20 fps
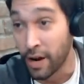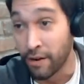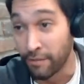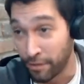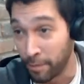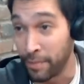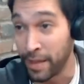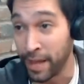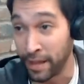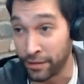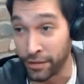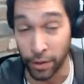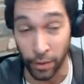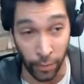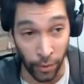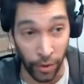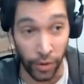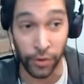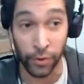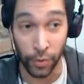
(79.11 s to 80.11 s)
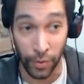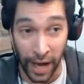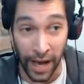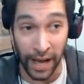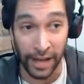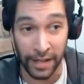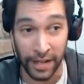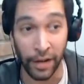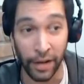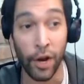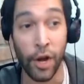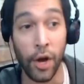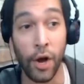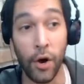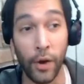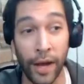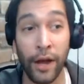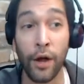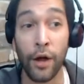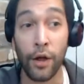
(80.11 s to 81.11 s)
from that third world who got here,
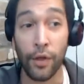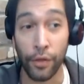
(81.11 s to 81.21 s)
okay,